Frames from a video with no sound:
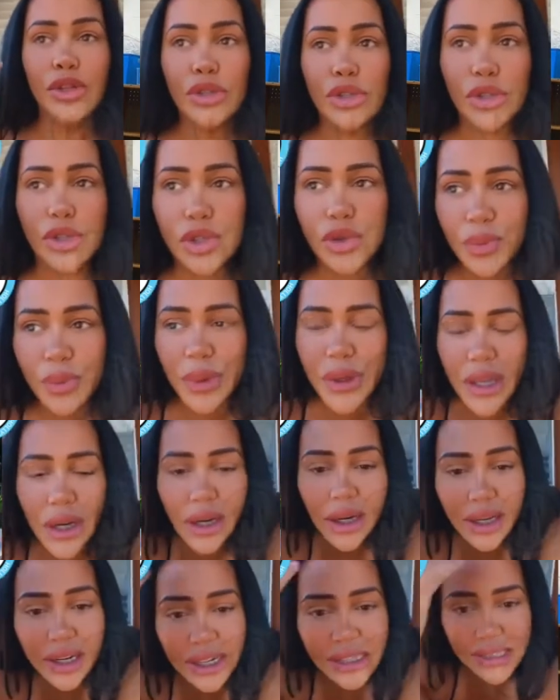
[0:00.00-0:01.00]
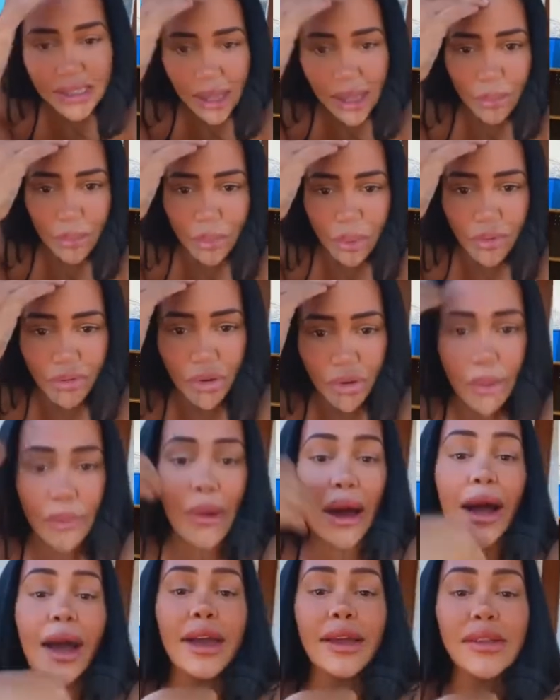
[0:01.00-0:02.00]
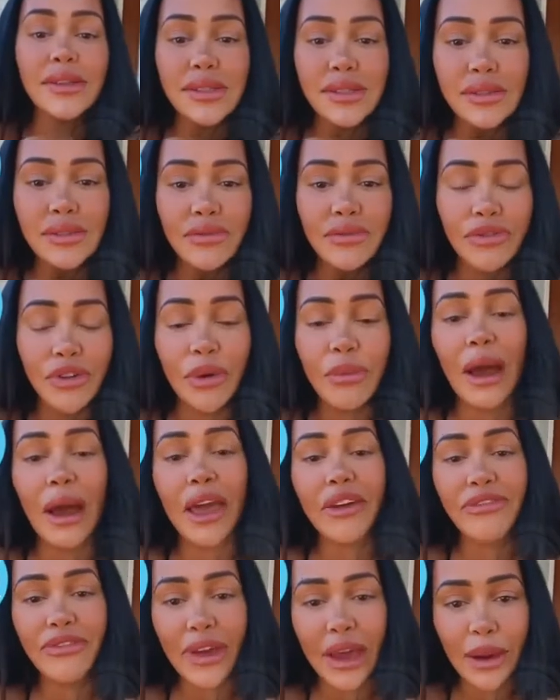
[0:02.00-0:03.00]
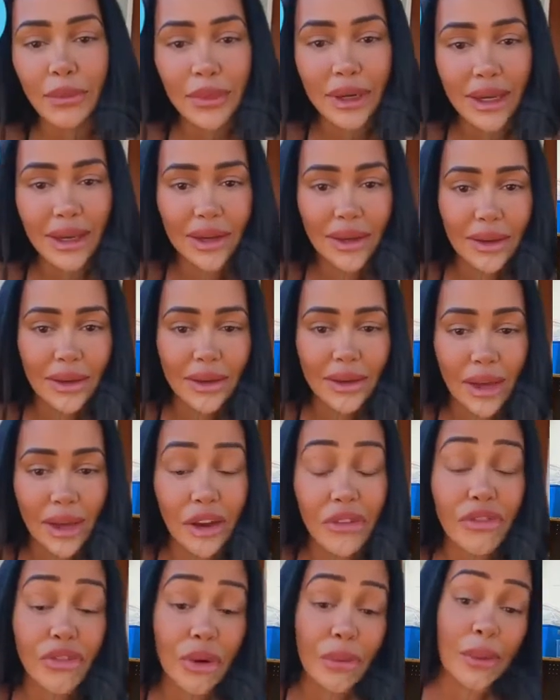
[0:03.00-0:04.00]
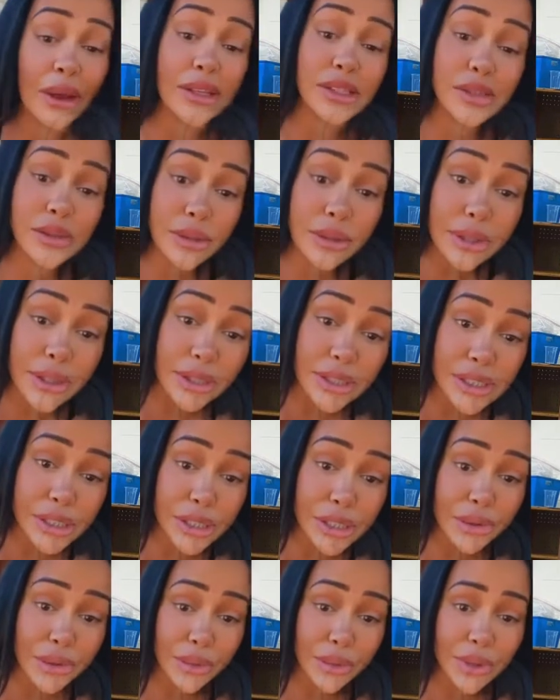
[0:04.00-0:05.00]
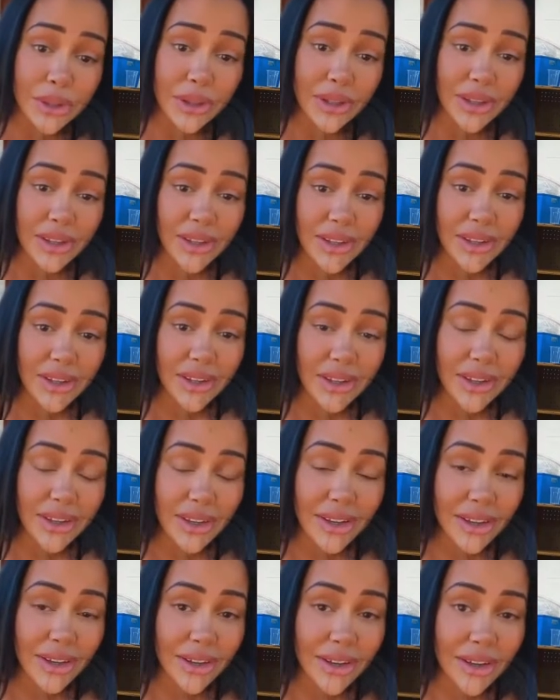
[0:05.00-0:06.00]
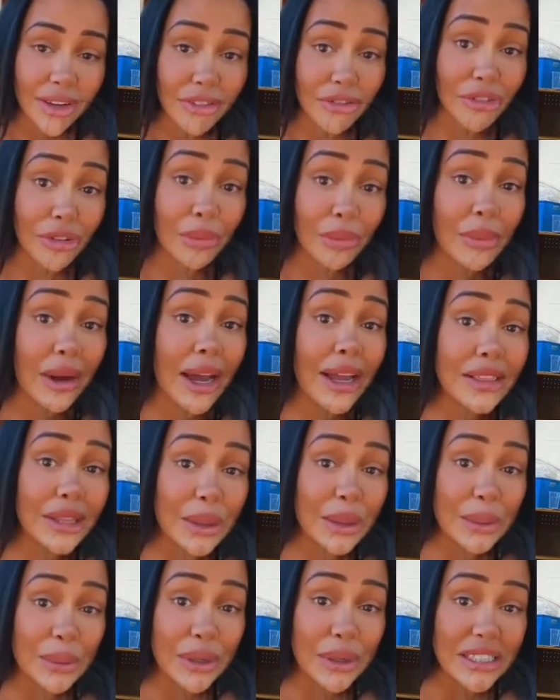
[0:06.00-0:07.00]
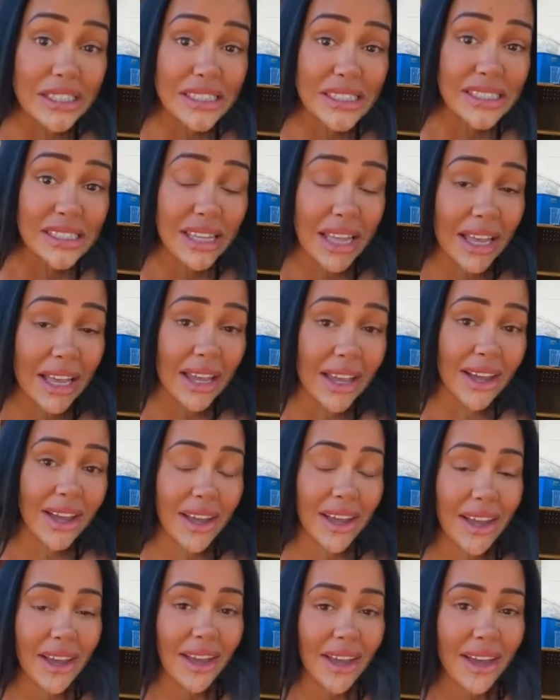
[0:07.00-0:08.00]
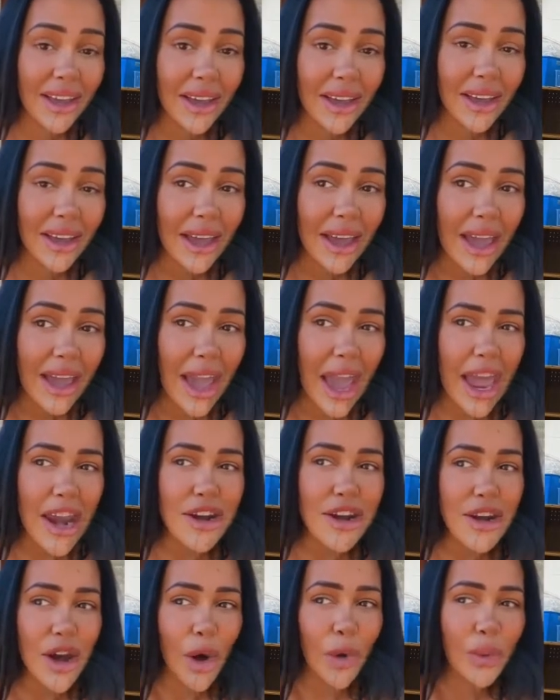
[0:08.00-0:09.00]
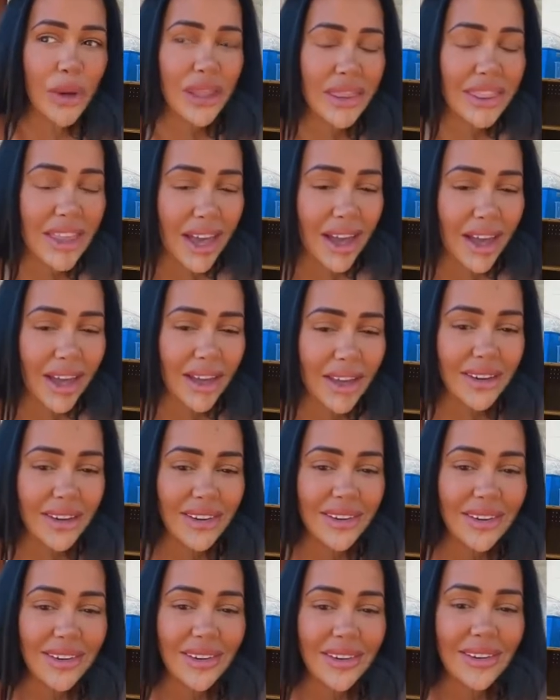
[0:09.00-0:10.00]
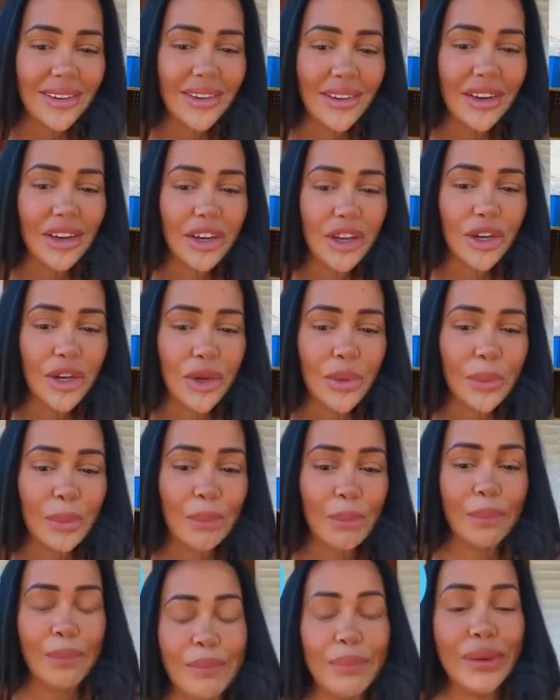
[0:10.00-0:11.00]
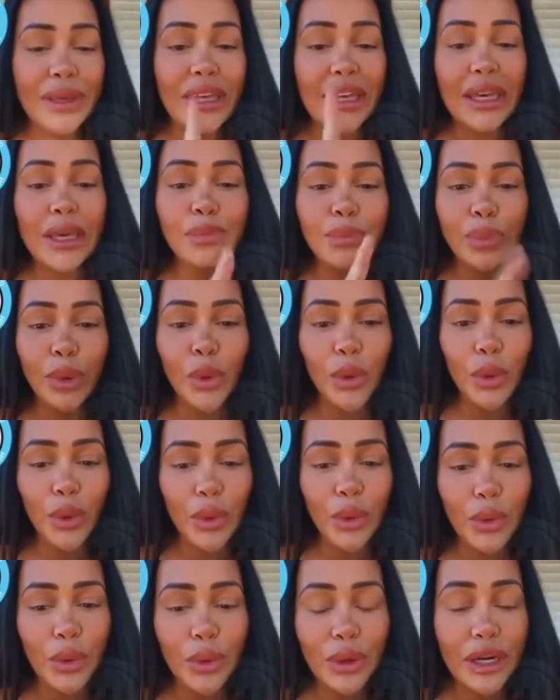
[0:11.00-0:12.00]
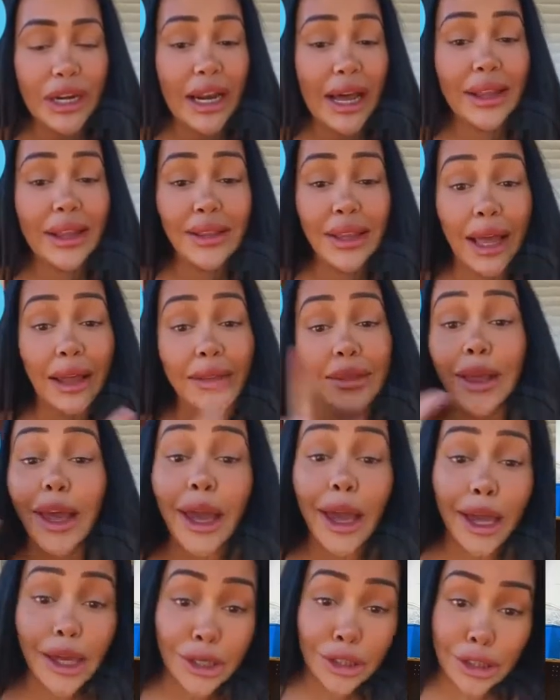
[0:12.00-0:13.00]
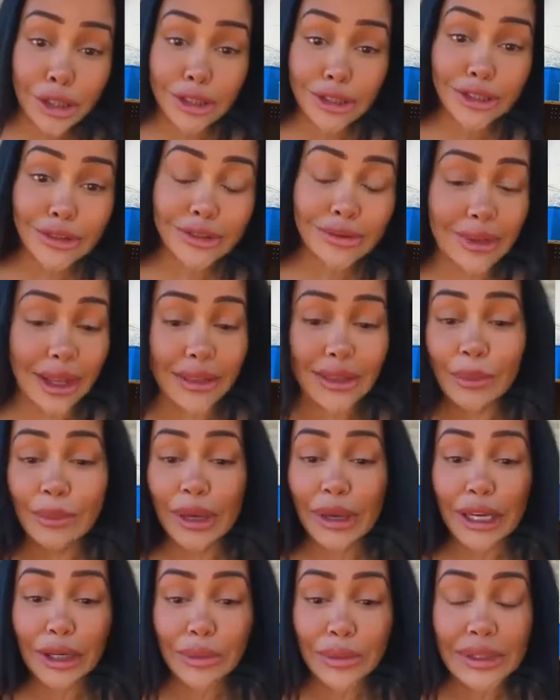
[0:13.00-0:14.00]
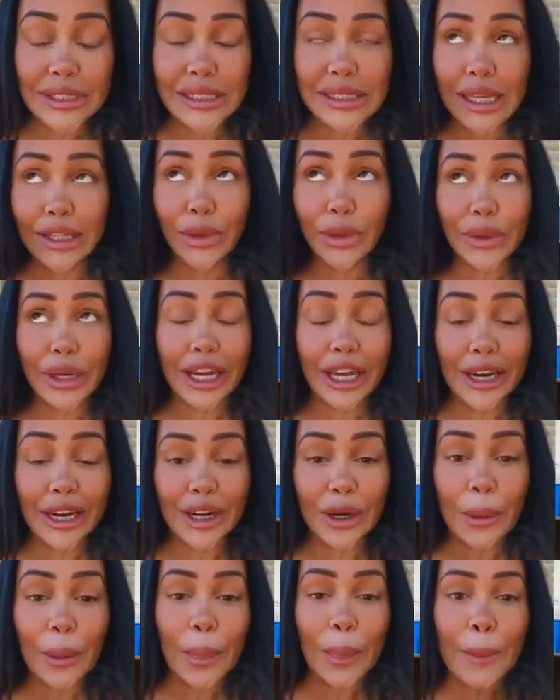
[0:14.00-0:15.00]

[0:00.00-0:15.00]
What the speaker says: to be a good example for mine, for my family, and for my students too, and for my little ones. Like, and knowing that people, not the haters, not the mean ones, I don't care,